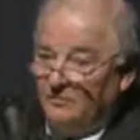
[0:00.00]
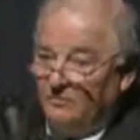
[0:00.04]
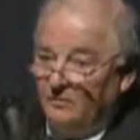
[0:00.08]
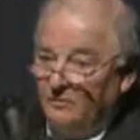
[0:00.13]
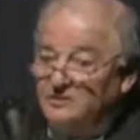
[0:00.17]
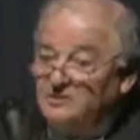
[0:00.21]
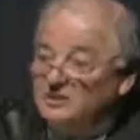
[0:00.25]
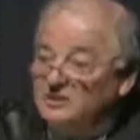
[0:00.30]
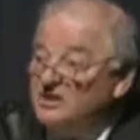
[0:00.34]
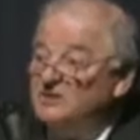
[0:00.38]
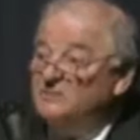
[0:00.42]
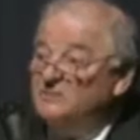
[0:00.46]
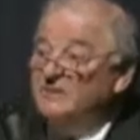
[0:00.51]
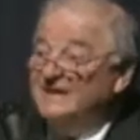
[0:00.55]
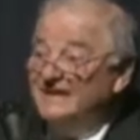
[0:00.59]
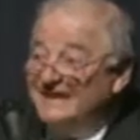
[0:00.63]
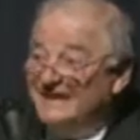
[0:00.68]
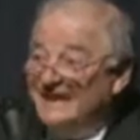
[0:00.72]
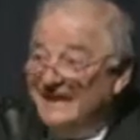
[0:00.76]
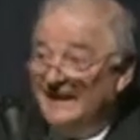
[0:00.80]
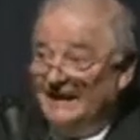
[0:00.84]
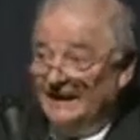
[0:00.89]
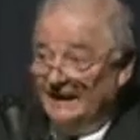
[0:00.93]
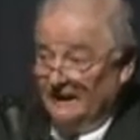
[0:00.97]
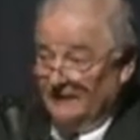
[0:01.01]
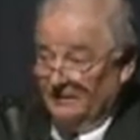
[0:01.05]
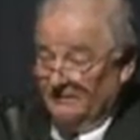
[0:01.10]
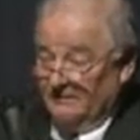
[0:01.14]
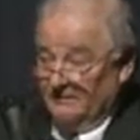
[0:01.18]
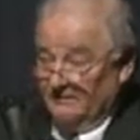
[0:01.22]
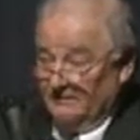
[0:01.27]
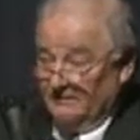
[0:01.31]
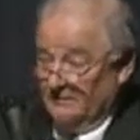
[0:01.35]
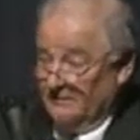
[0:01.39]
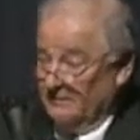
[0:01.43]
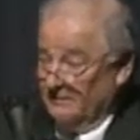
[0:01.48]
We're just beginning
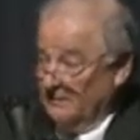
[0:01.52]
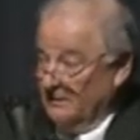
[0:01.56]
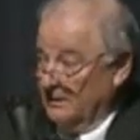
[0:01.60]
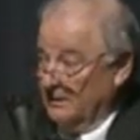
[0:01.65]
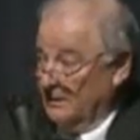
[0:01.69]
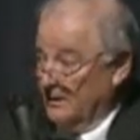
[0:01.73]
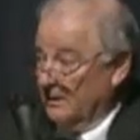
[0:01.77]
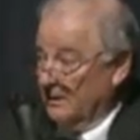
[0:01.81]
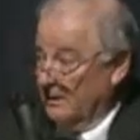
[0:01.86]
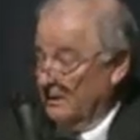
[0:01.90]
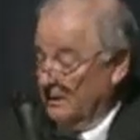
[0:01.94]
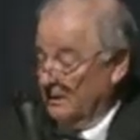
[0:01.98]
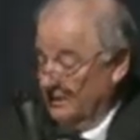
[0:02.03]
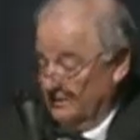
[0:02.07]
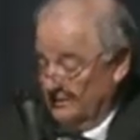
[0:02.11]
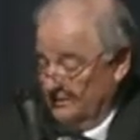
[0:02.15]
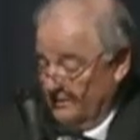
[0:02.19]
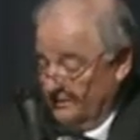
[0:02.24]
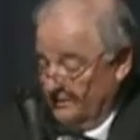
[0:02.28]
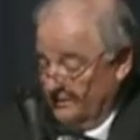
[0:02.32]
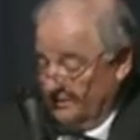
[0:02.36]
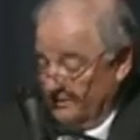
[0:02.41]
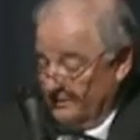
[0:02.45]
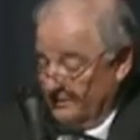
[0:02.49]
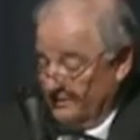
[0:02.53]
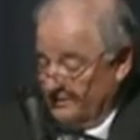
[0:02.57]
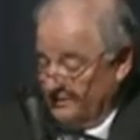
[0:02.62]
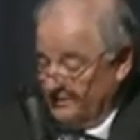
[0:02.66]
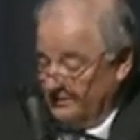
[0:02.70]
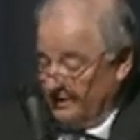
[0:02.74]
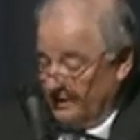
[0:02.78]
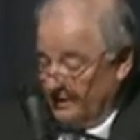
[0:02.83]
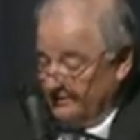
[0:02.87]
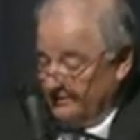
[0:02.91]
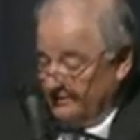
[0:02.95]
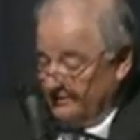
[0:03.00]
with this
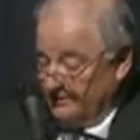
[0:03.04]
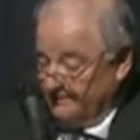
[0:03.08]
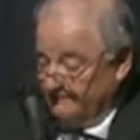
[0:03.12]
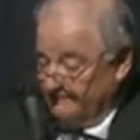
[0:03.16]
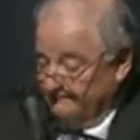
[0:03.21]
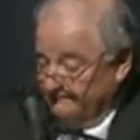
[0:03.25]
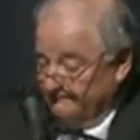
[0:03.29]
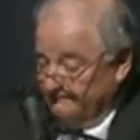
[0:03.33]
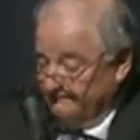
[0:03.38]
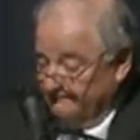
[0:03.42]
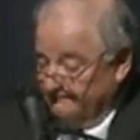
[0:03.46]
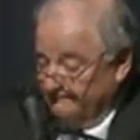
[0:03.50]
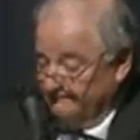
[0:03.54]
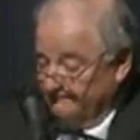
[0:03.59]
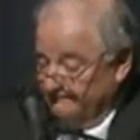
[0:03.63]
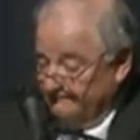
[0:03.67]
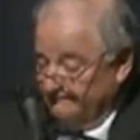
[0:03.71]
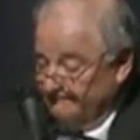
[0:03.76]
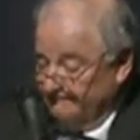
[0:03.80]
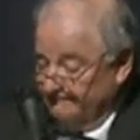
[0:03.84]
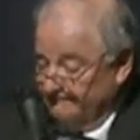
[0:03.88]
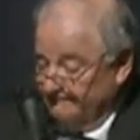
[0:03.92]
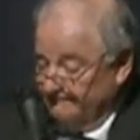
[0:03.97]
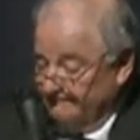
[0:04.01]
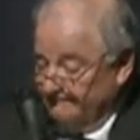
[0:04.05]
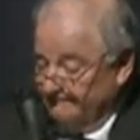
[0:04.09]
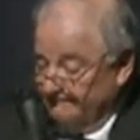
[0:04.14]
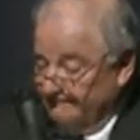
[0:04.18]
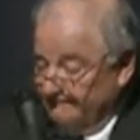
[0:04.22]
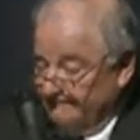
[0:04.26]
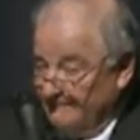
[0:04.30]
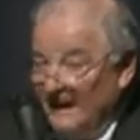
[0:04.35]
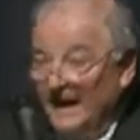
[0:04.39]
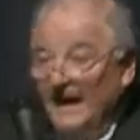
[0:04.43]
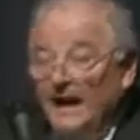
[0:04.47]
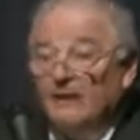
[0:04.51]
subject.
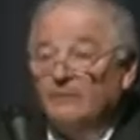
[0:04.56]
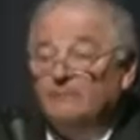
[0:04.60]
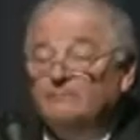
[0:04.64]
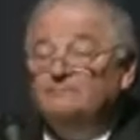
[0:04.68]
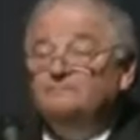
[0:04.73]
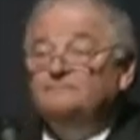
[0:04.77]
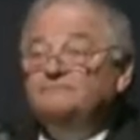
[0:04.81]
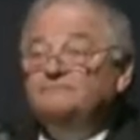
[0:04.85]
Now,